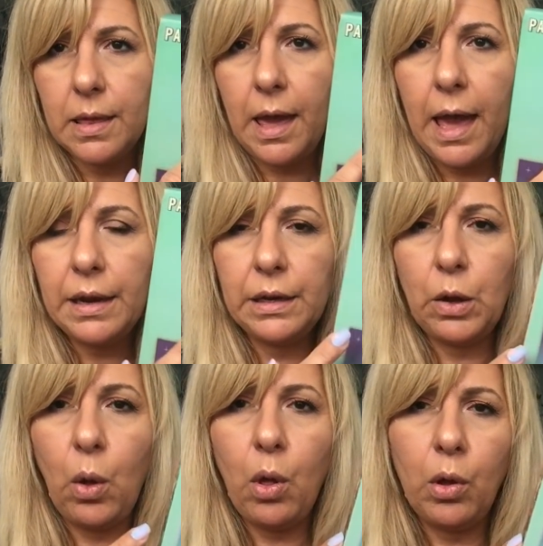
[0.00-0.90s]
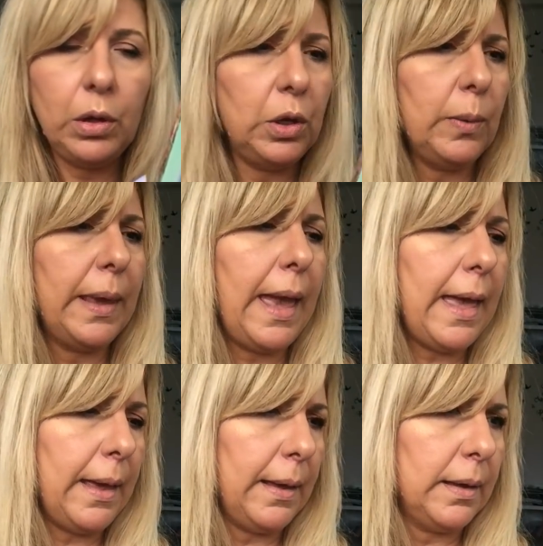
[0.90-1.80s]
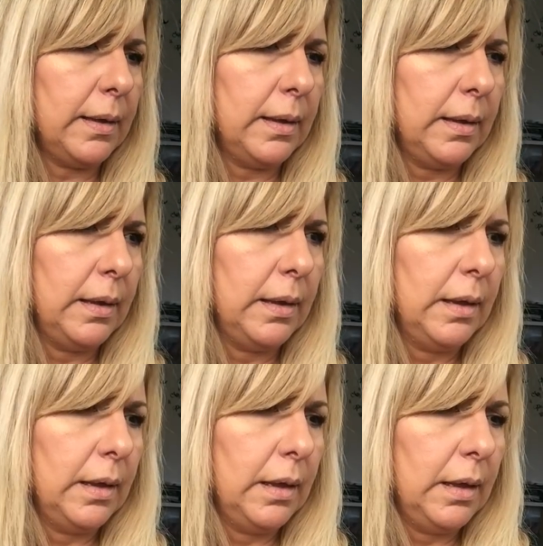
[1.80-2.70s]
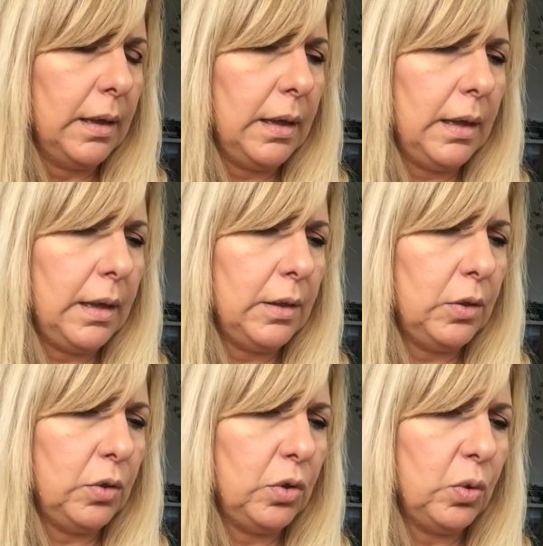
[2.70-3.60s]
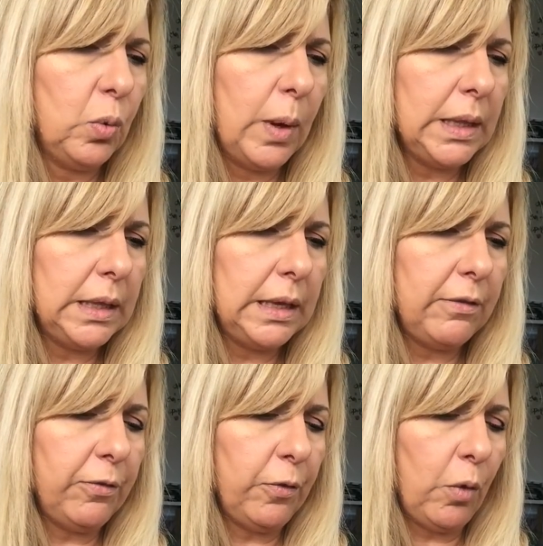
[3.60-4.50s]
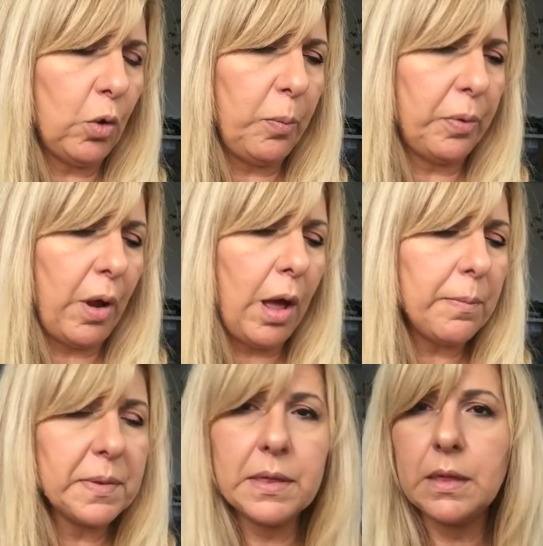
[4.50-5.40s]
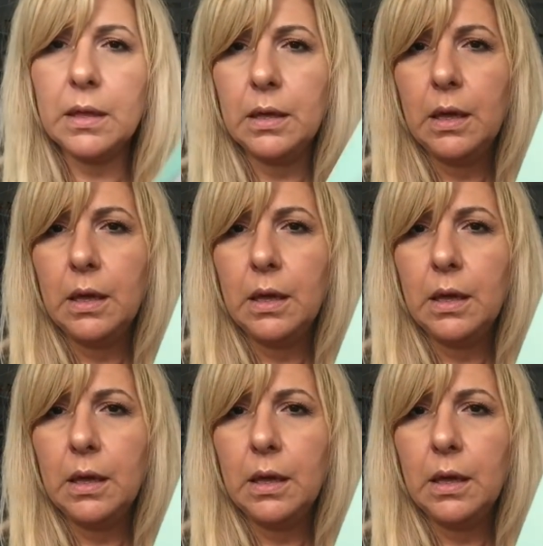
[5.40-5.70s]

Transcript: the head and haul. You get uh, 20 photo props.